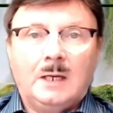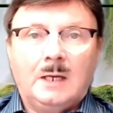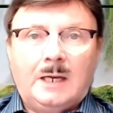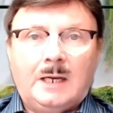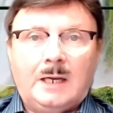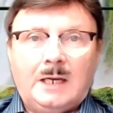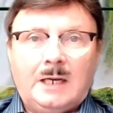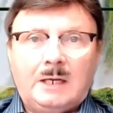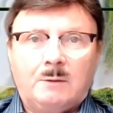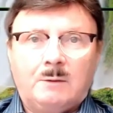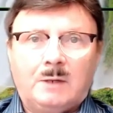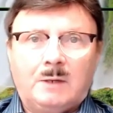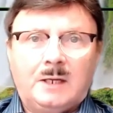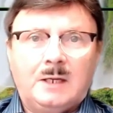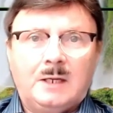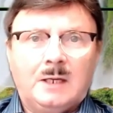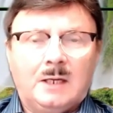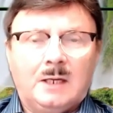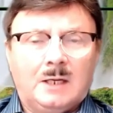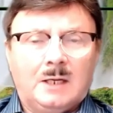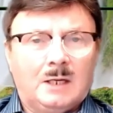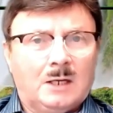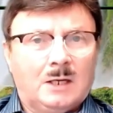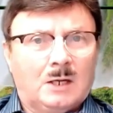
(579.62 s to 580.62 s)
Anyway,
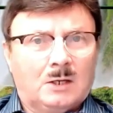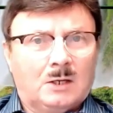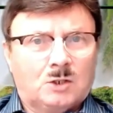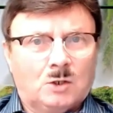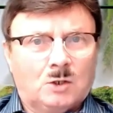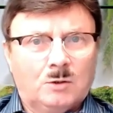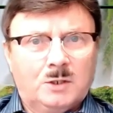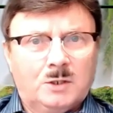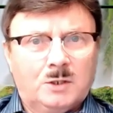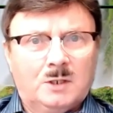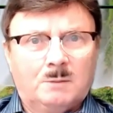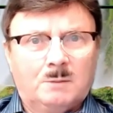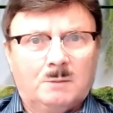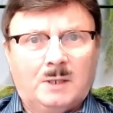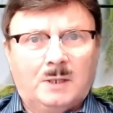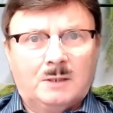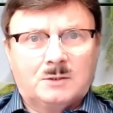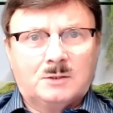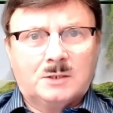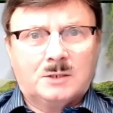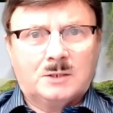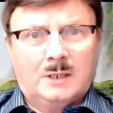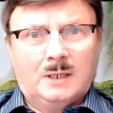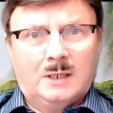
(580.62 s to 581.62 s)
talking about
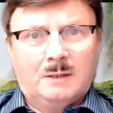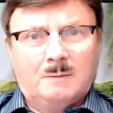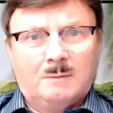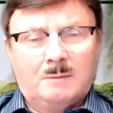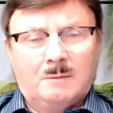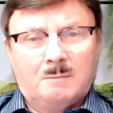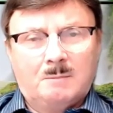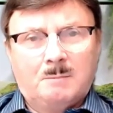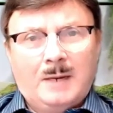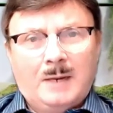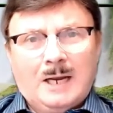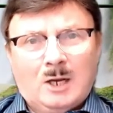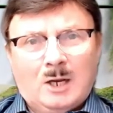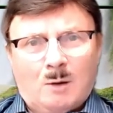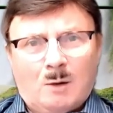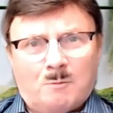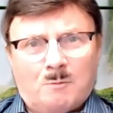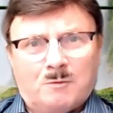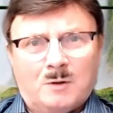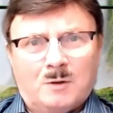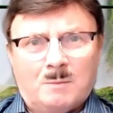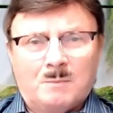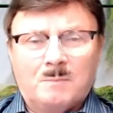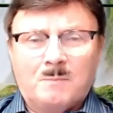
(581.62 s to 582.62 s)
backup
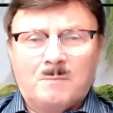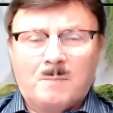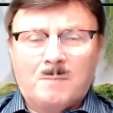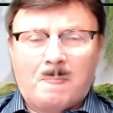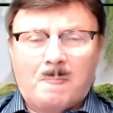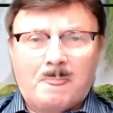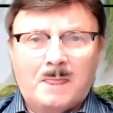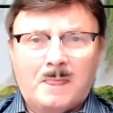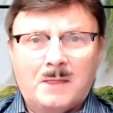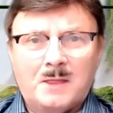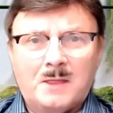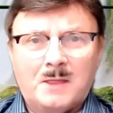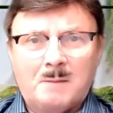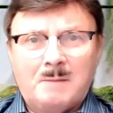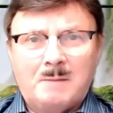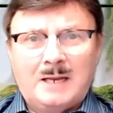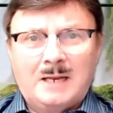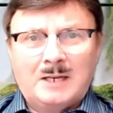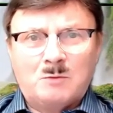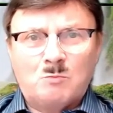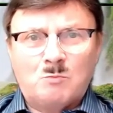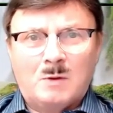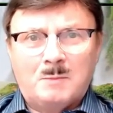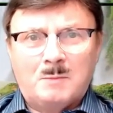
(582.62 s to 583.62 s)
from the men
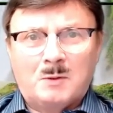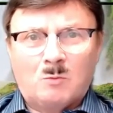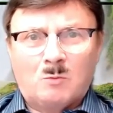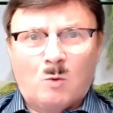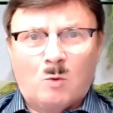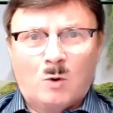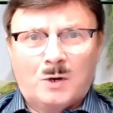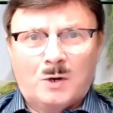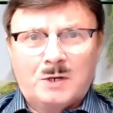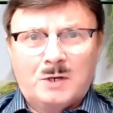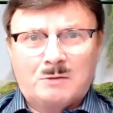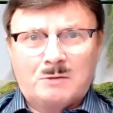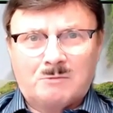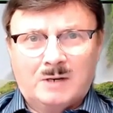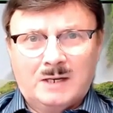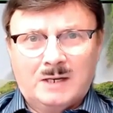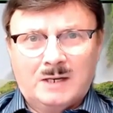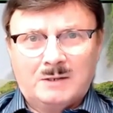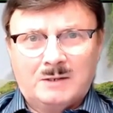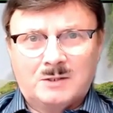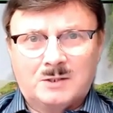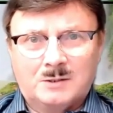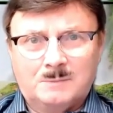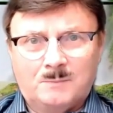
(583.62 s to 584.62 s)
and women walking
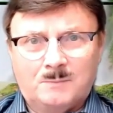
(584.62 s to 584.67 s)
around,